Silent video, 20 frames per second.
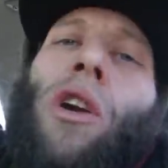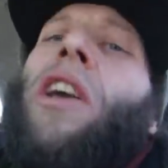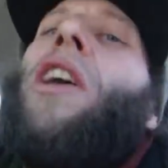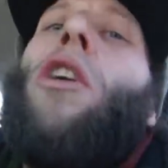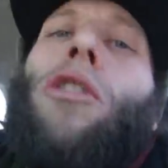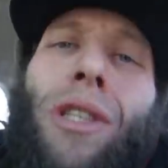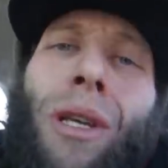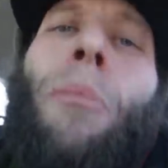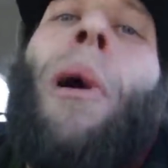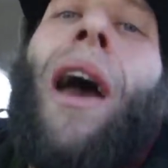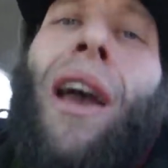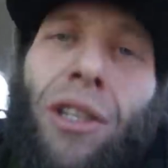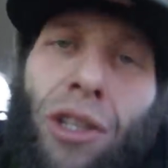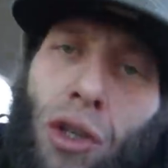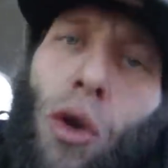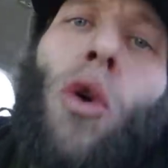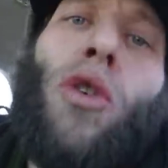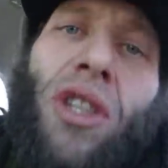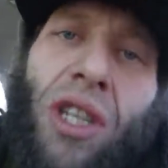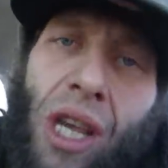guilty by
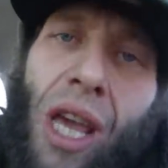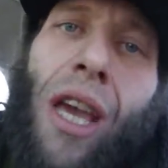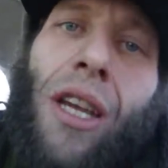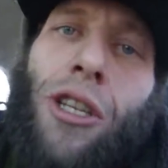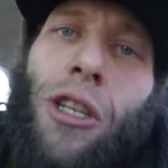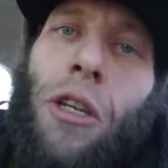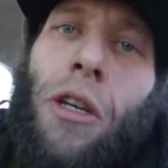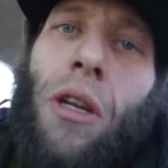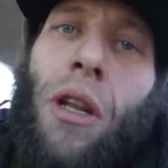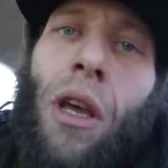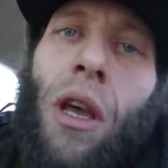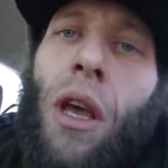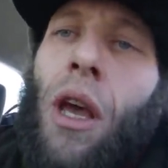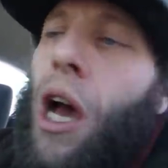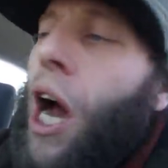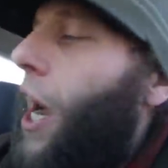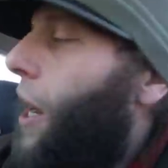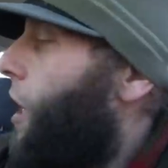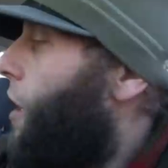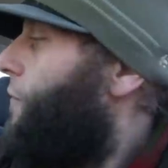association.
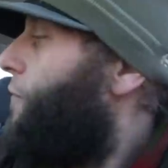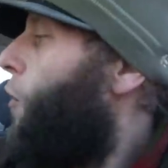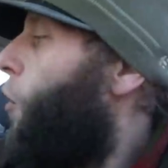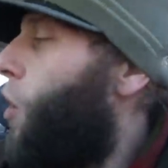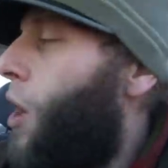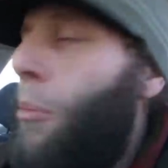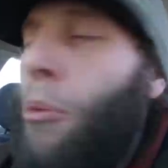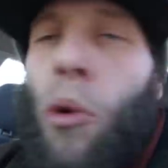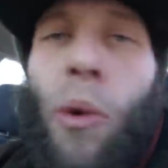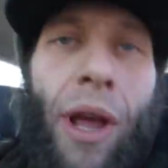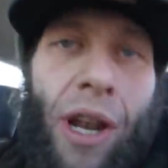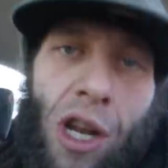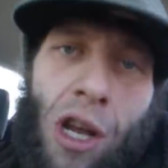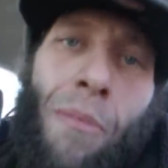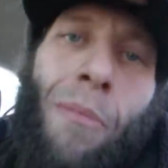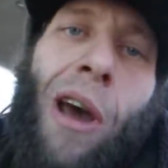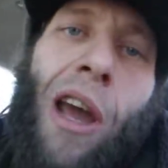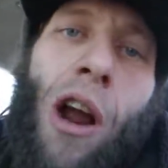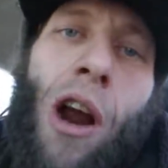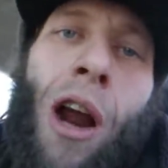I got a phone number written
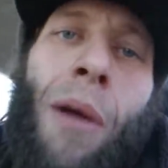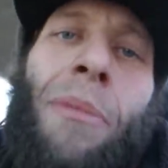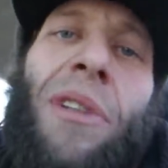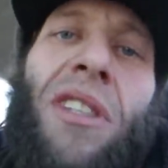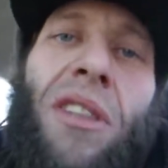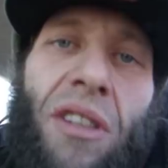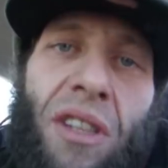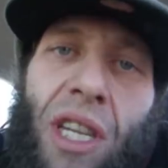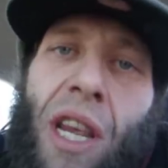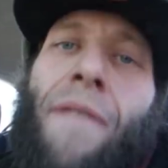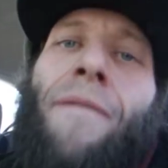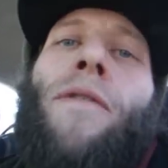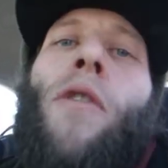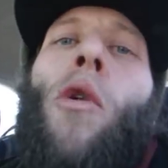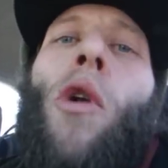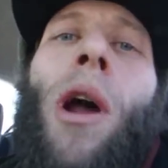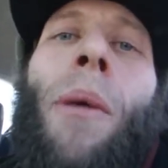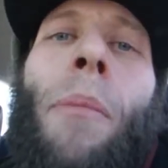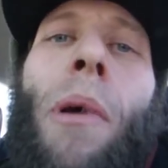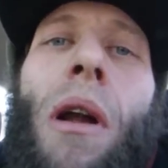on my arm. It's the same
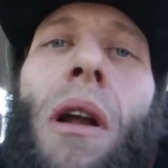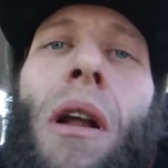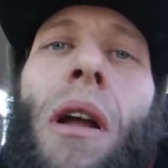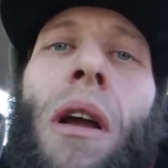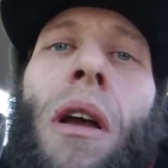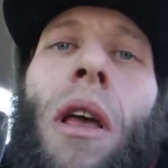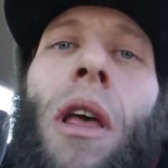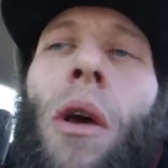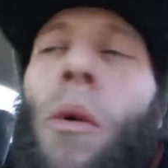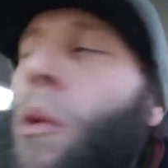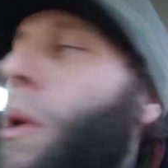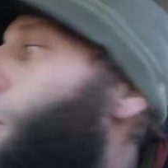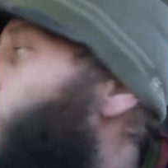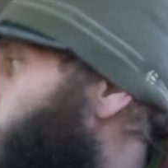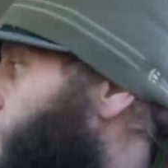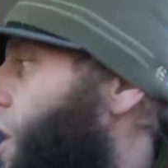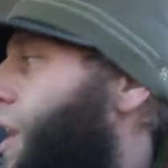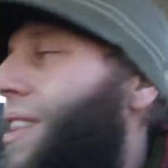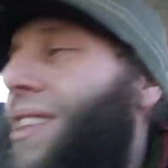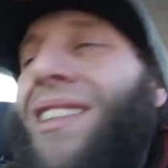phone number. We
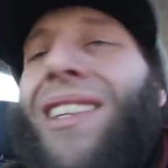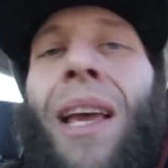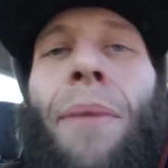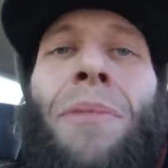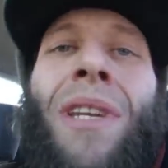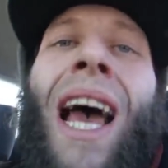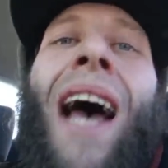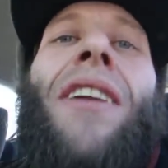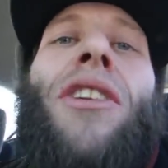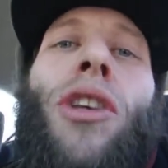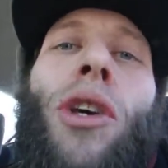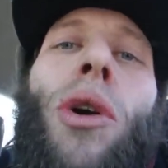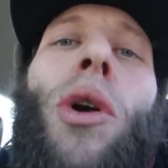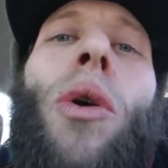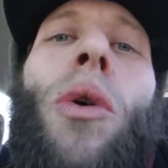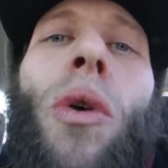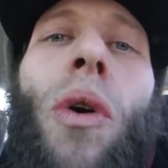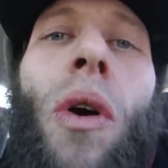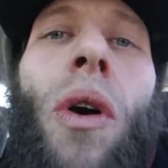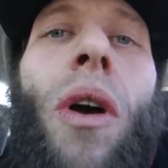both got the same
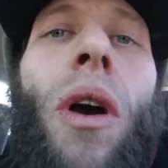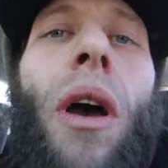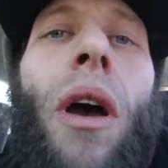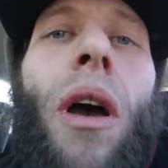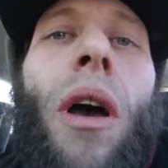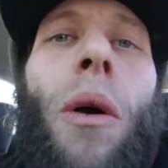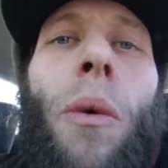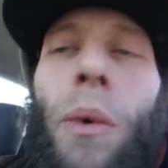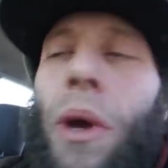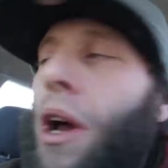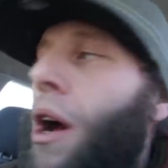tattoo. We